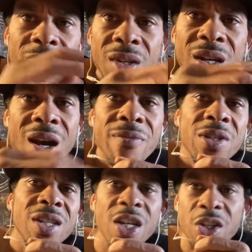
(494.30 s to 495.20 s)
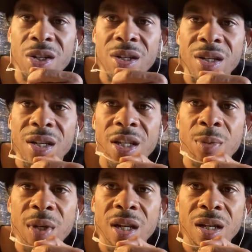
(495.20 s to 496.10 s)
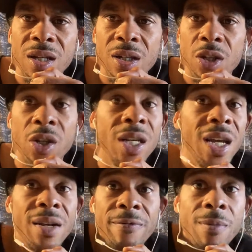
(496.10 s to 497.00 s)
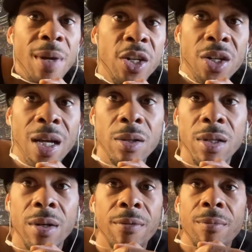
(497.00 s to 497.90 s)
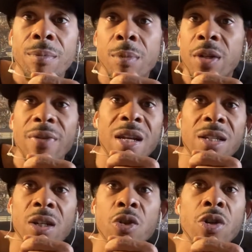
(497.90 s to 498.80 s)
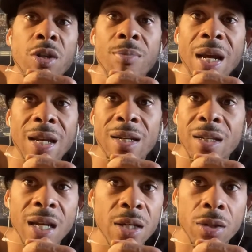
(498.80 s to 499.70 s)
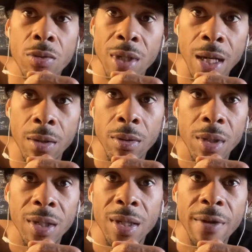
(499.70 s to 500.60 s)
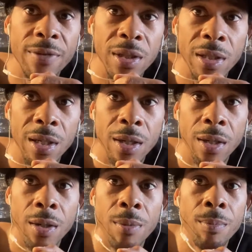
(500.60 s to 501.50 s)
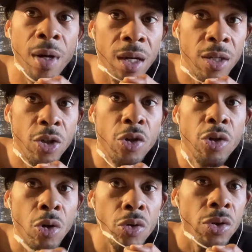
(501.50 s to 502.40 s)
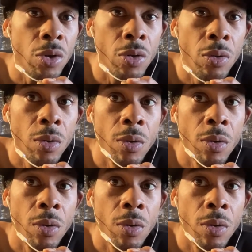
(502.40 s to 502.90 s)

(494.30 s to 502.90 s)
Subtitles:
conversation, is because you can get information out there much faster than you could back in the days, no doubt, definitely. But you can also